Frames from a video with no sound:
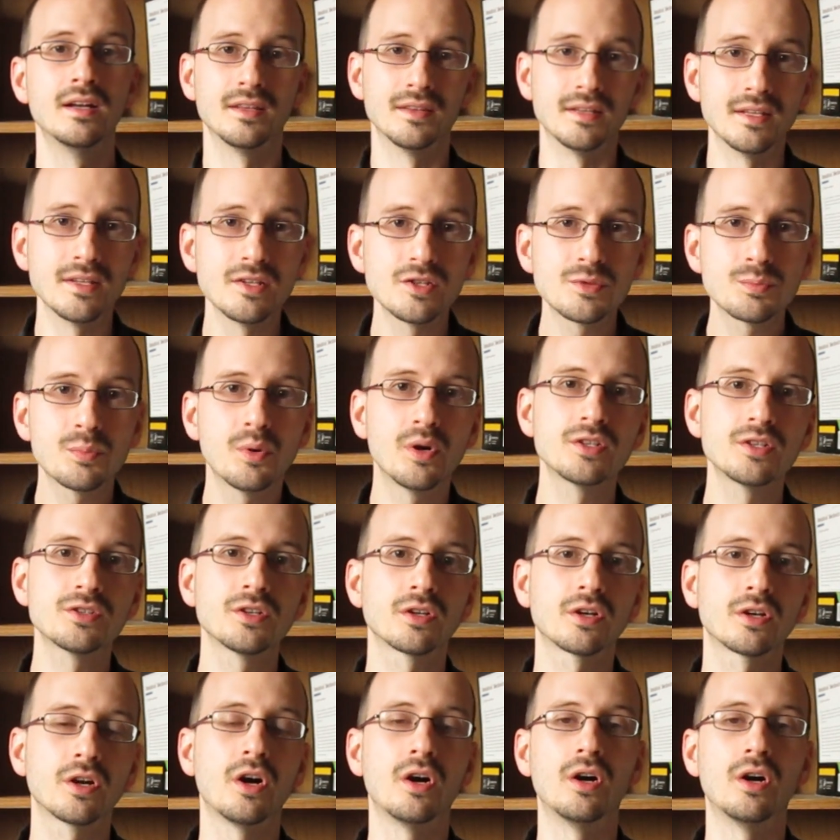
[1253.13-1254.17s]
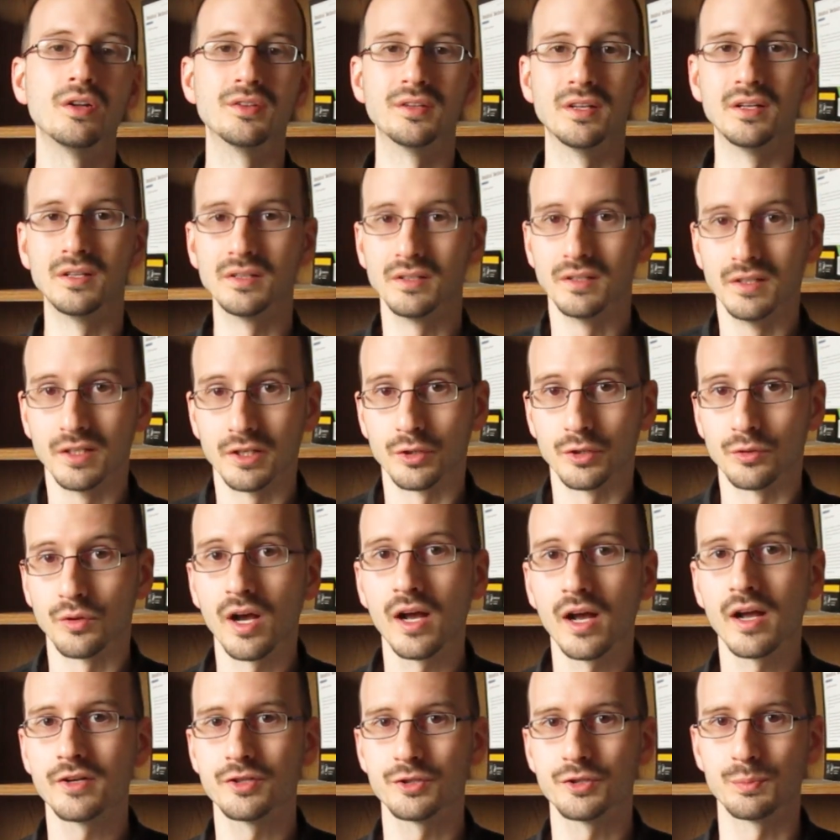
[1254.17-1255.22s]
These points are called
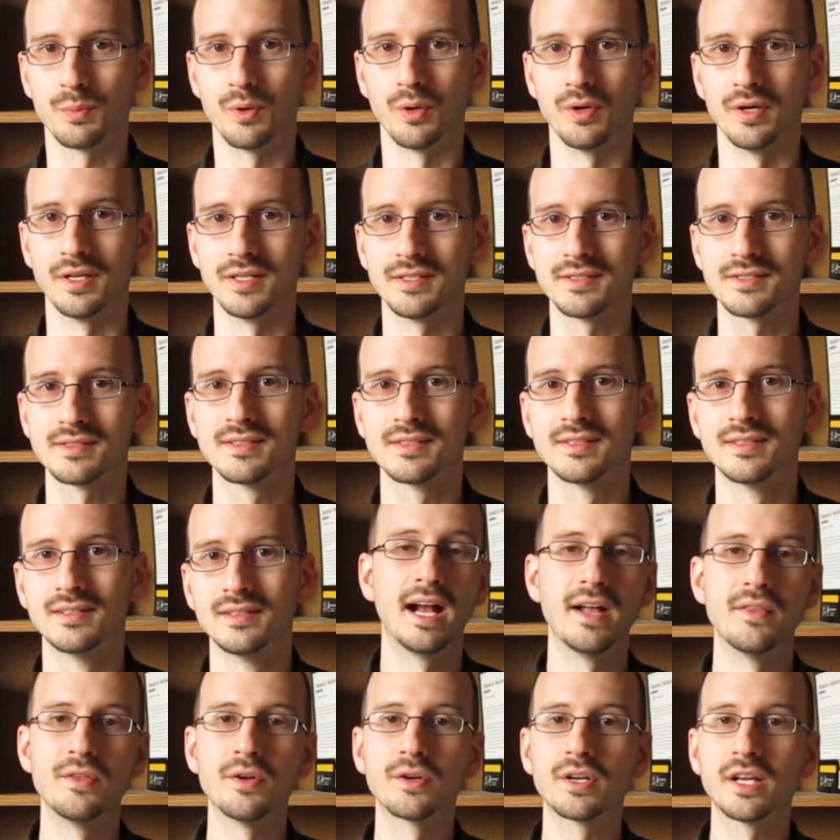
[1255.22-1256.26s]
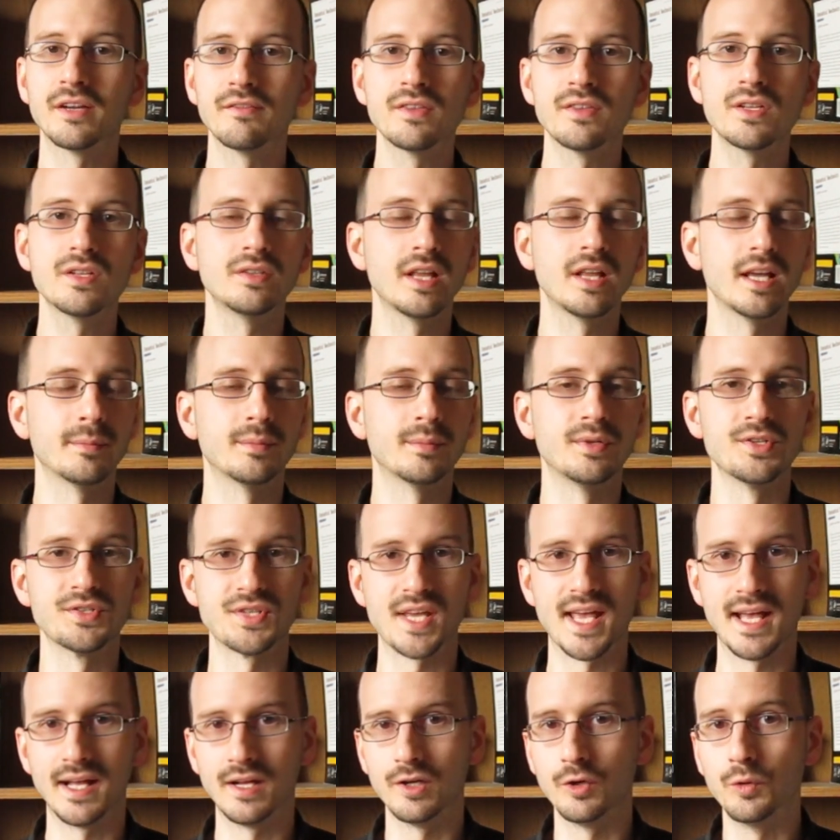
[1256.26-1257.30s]
Lagrange points, and they're given the
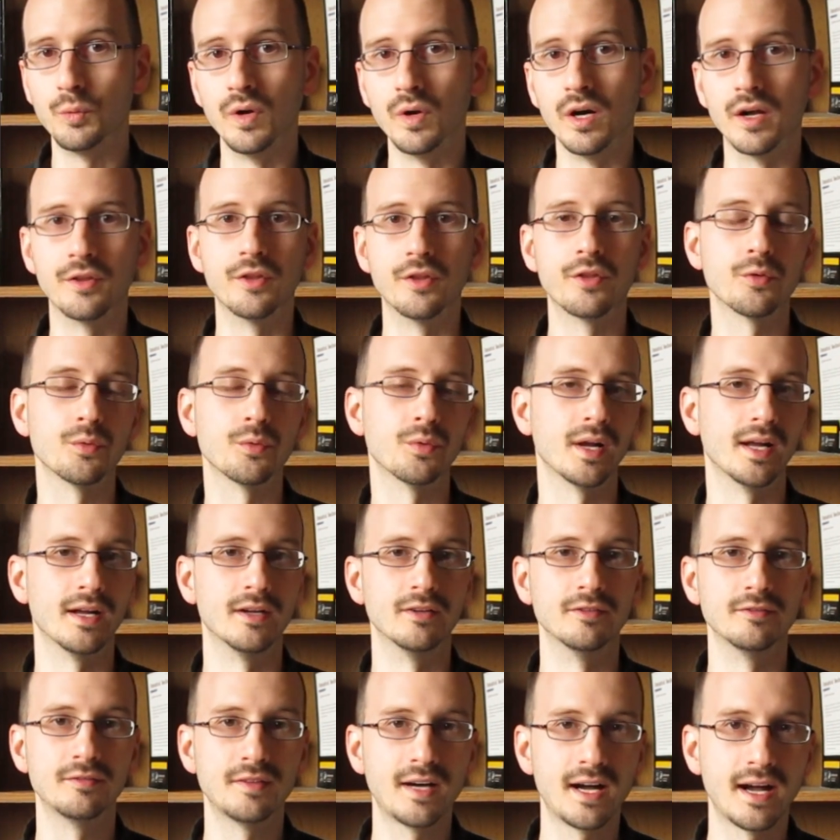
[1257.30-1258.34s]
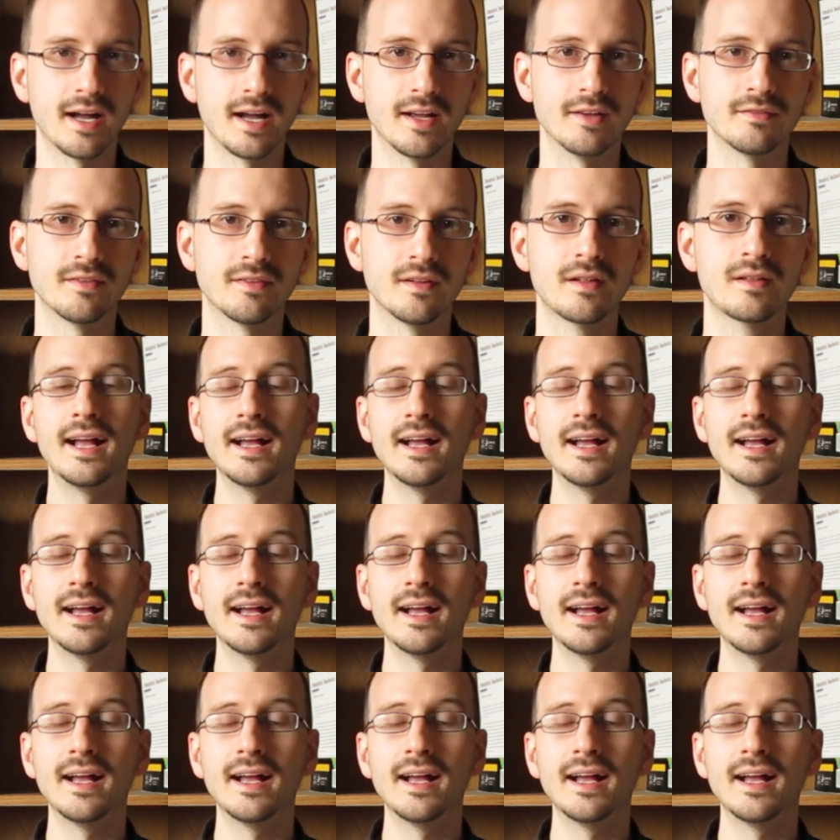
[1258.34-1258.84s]
labels L1 through L5.